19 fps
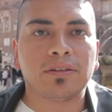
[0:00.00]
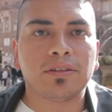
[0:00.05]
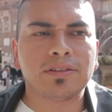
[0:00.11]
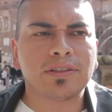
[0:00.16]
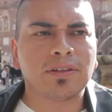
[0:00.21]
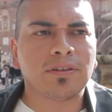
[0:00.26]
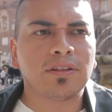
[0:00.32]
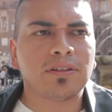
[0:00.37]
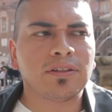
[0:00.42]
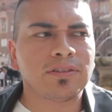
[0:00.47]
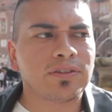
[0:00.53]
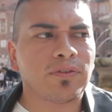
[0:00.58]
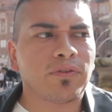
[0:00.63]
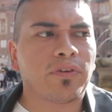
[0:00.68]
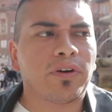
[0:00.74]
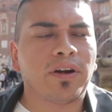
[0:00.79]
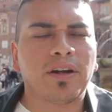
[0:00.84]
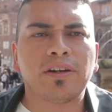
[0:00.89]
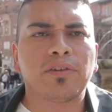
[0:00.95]
There's a
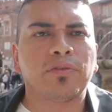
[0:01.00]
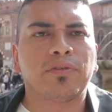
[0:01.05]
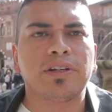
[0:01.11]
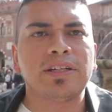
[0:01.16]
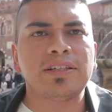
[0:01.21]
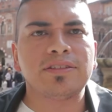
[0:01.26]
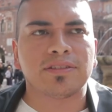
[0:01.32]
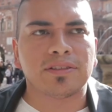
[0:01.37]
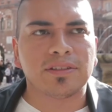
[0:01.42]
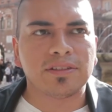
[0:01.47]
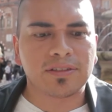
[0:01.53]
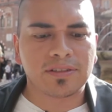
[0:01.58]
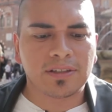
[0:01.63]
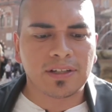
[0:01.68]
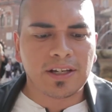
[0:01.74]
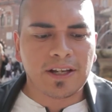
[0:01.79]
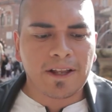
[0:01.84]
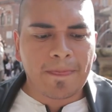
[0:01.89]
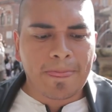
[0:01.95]
variety of reasons,
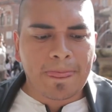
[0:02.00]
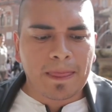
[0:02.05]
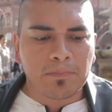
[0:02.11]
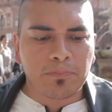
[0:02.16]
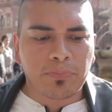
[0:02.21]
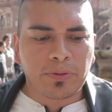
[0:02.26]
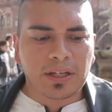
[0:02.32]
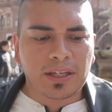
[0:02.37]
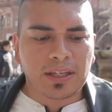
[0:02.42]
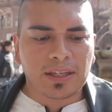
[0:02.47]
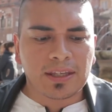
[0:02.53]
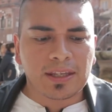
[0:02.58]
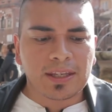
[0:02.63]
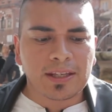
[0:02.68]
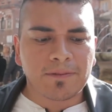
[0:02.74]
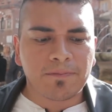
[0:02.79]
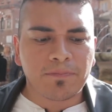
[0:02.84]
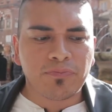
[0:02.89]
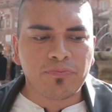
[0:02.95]
but
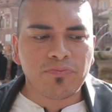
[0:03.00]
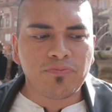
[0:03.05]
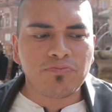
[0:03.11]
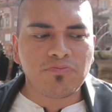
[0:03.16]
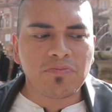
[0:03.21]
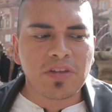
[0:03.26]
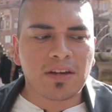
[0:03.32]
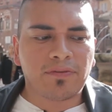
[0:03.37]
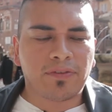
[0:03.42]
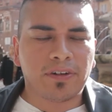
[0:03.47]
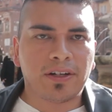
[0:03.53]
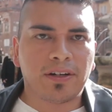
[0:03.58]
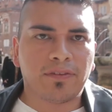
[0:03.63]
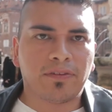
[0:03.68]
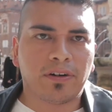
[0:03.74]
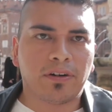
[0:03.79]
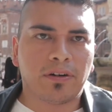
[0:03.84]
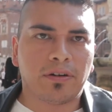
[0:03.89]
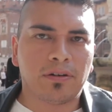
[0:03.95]

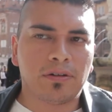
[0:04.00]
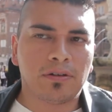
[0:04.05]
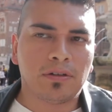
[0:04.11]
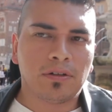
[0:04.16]
never